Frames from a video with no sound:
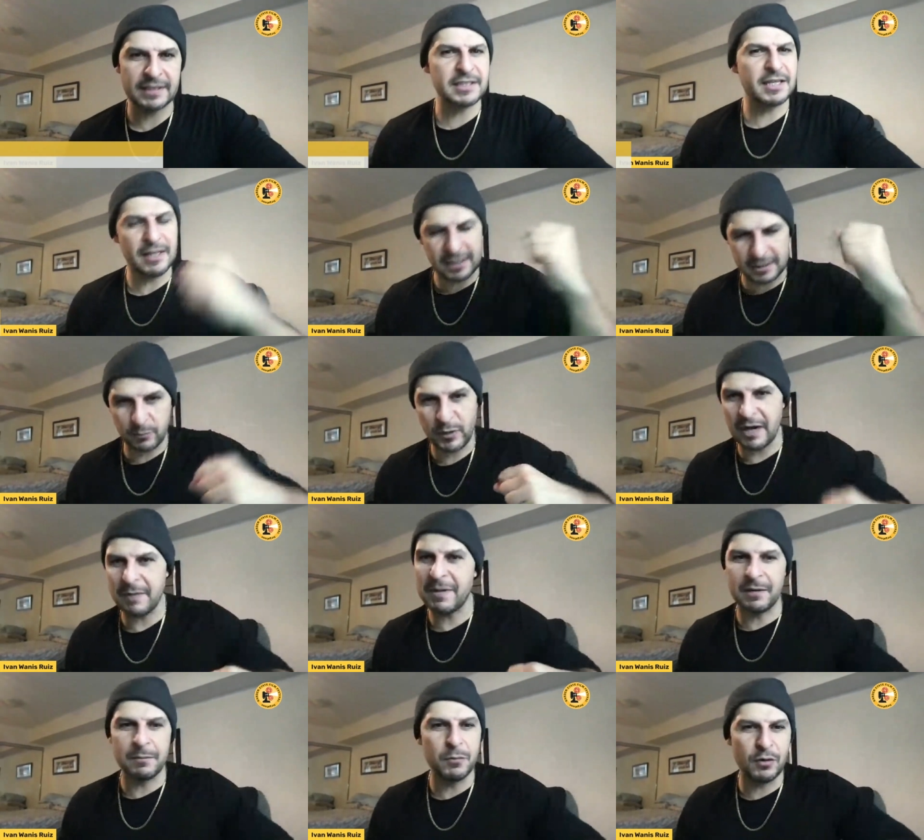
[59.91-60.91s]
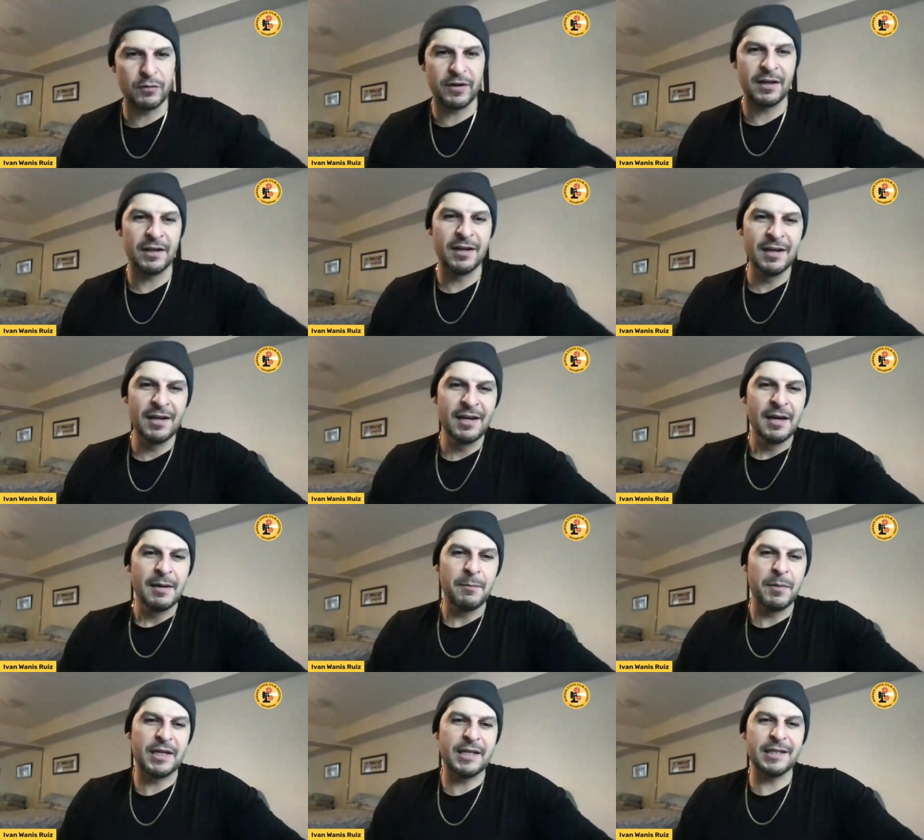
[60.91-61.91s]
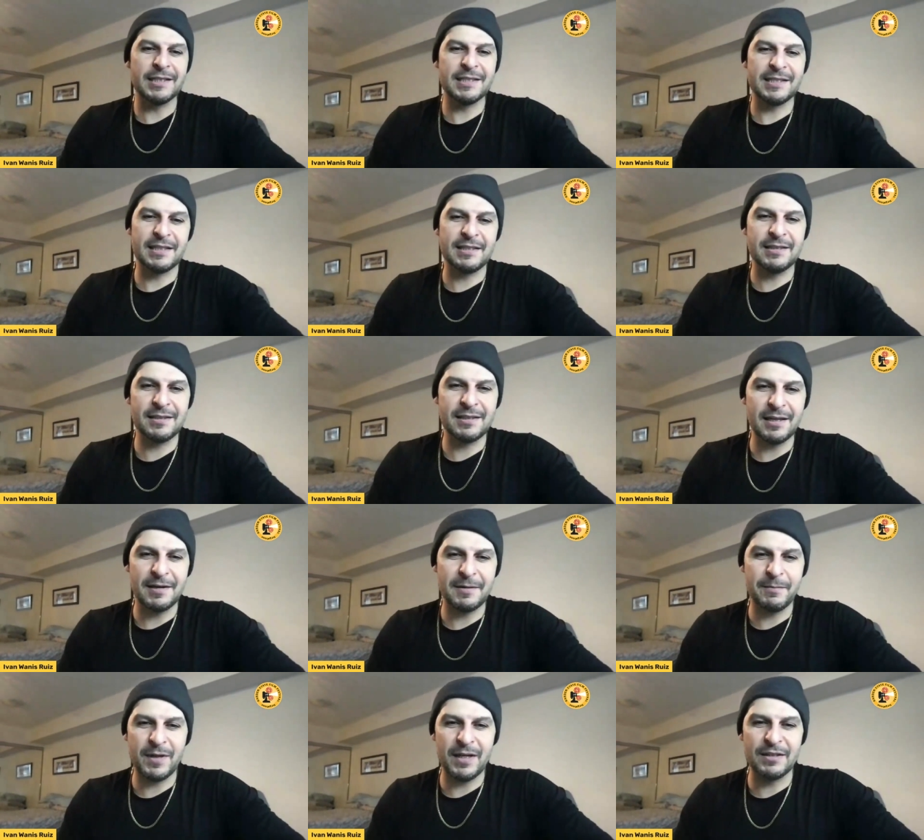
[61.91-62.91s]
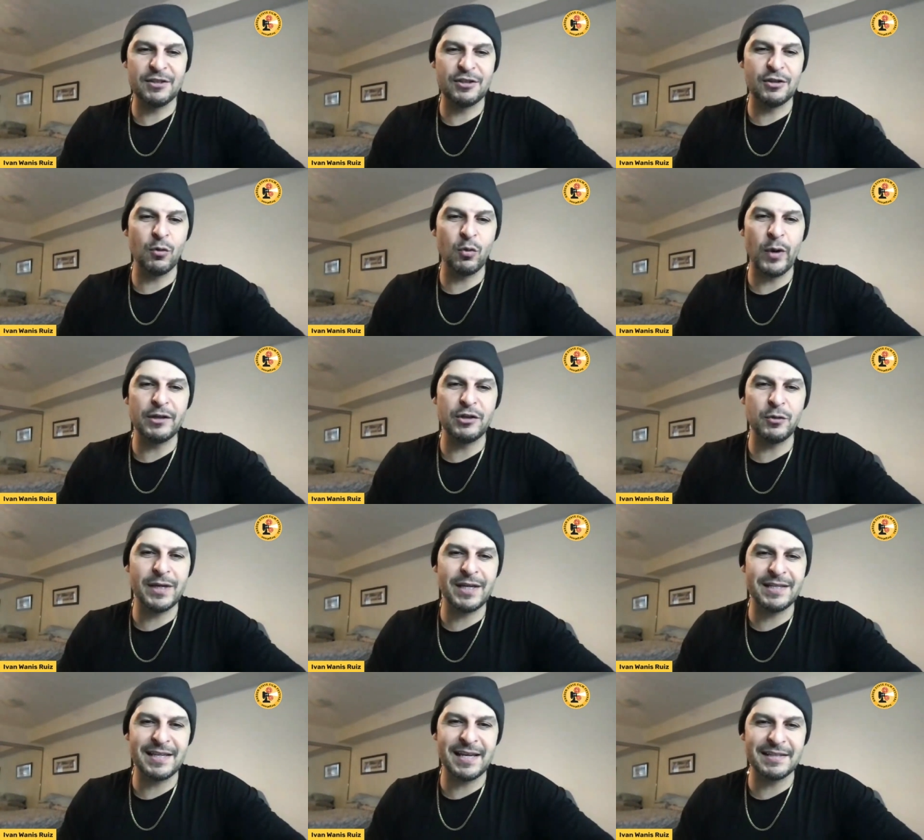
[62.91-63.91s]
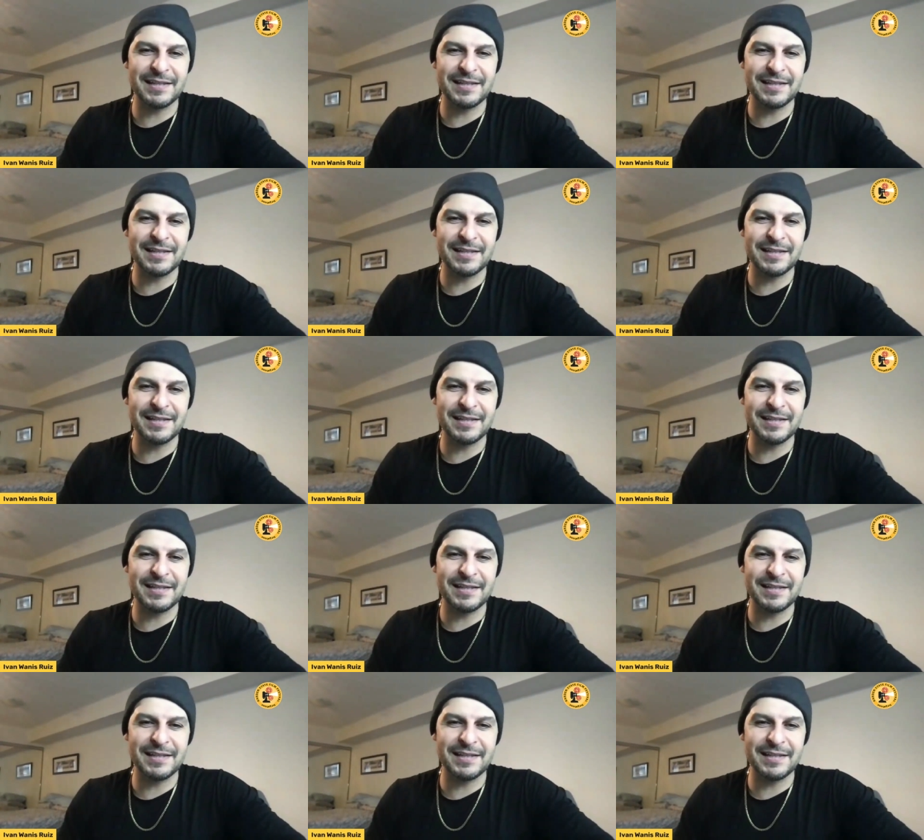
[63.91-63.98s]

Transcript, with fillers: Let's, let's we got to make a movie," because it's uh, it's way too easy